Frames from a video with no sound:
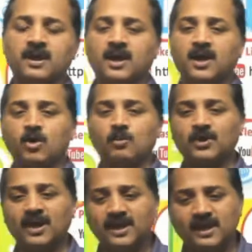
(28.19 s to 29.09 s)
I hope you
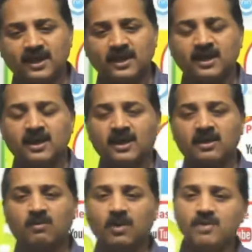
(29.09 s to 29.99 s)
had a
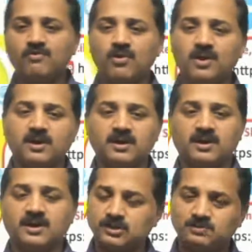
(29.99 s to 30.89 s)
wonderful
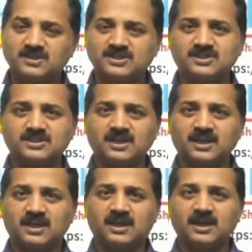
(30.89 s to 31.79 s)
Christmas
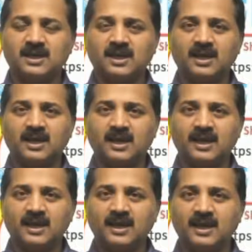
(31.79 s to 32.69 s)

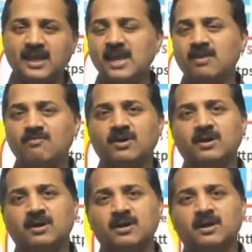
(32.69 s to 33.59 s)
Eve,
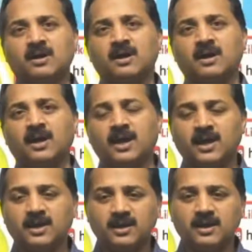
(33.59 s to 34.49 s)
and